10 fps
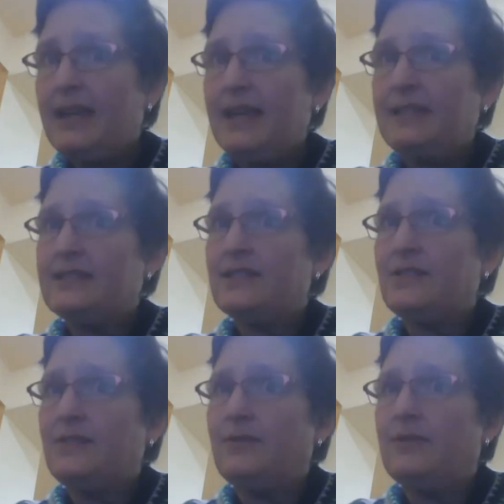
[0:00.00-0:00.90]
And
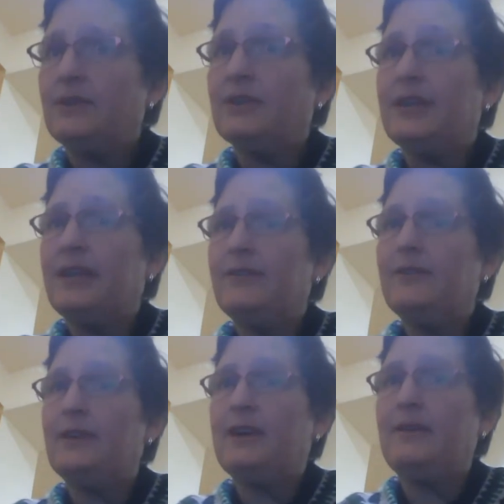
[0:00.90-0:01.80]
so learning
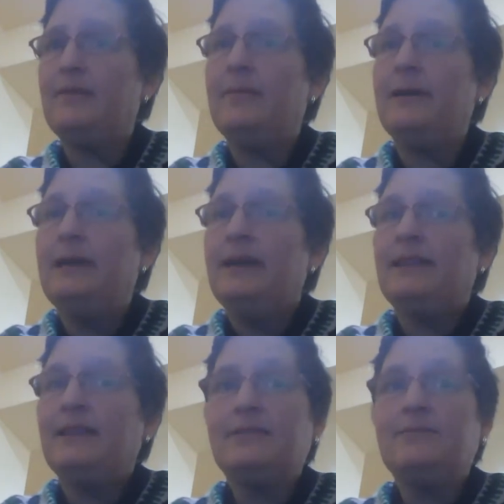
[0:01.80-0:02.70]
from the